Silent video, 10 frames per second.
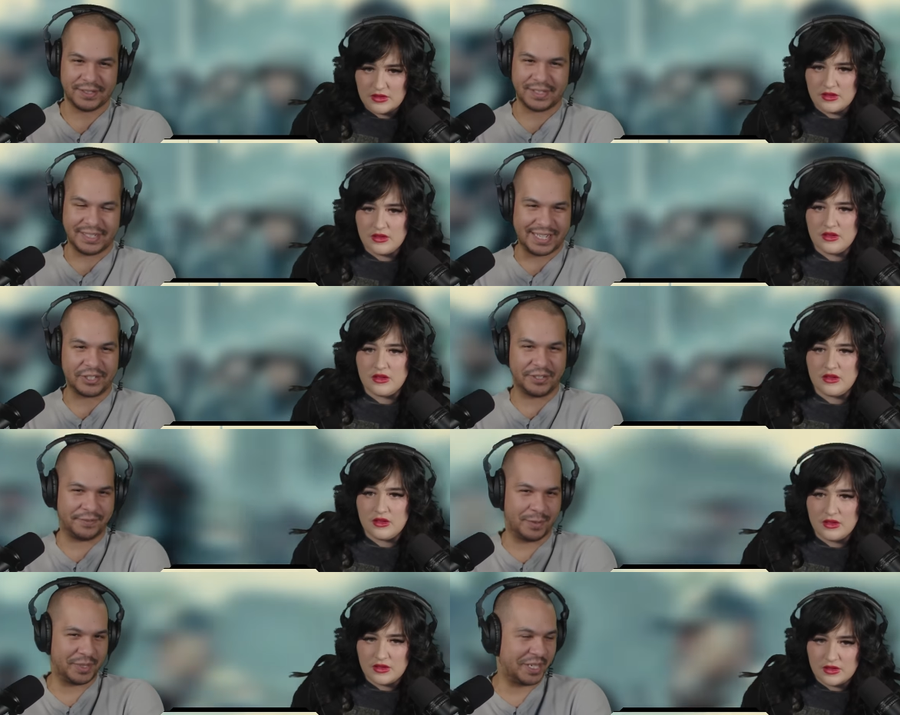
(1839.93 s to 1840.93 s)
Speaker 1: He's actually
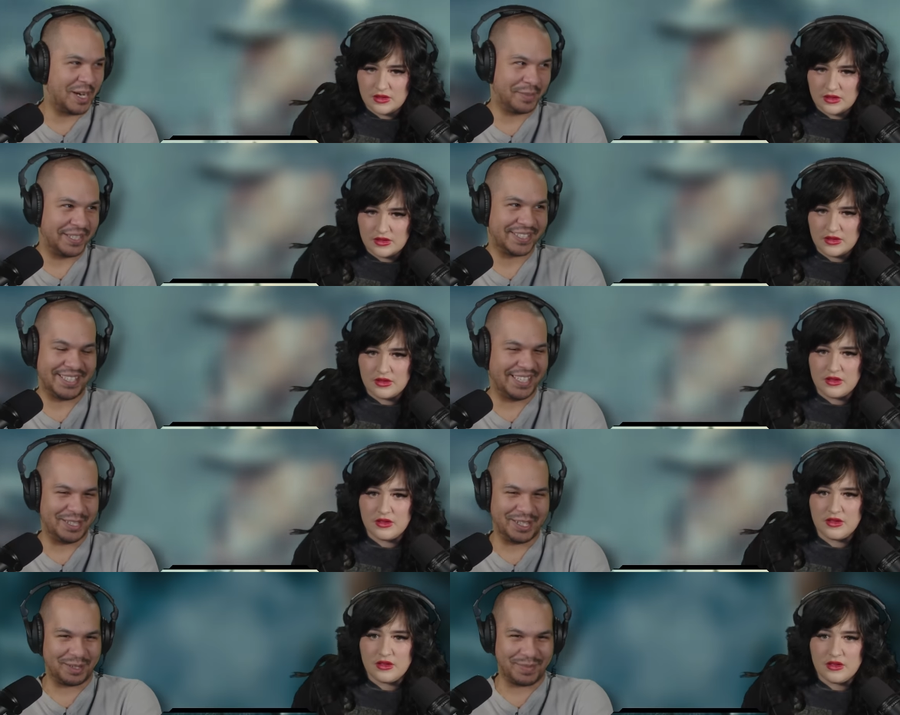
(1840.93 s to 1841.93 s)
from the comics. They didn't
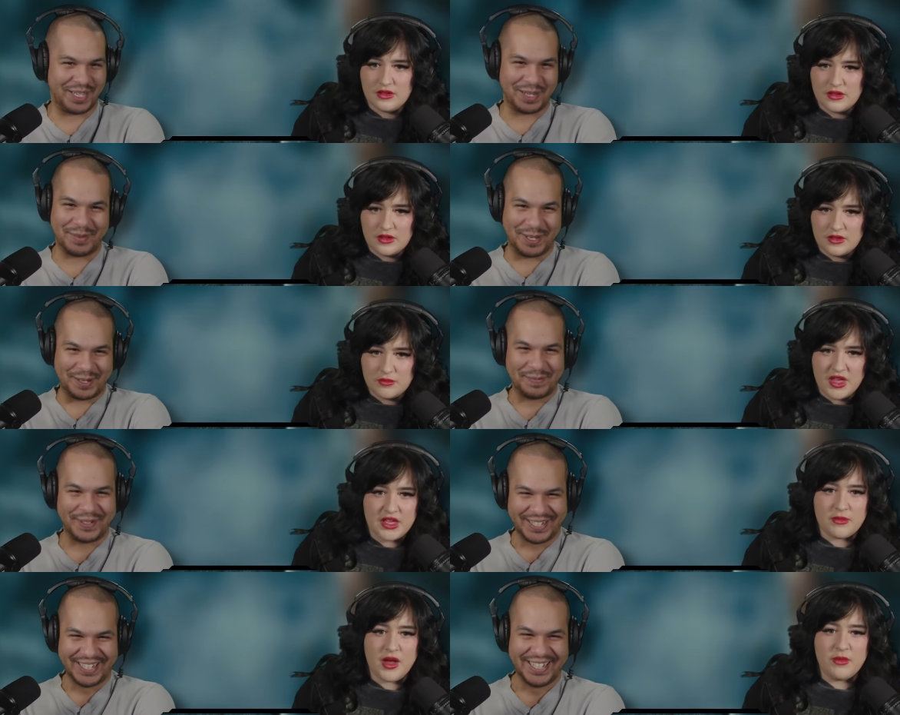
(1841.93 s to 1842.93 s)
like make him up.
Speaker 2: Make
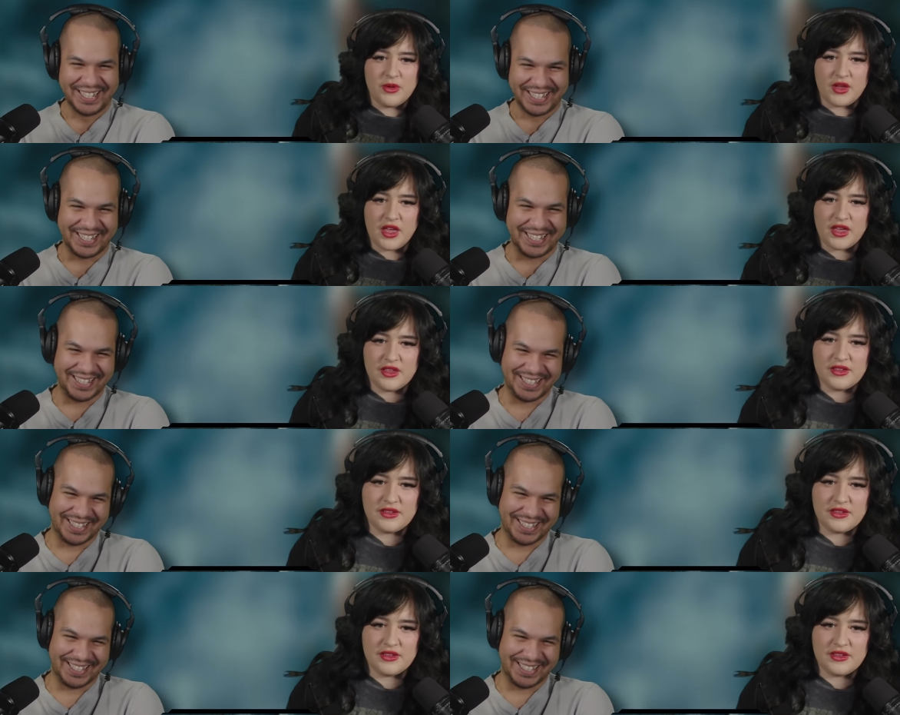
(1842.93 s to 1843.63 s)
him up, okay.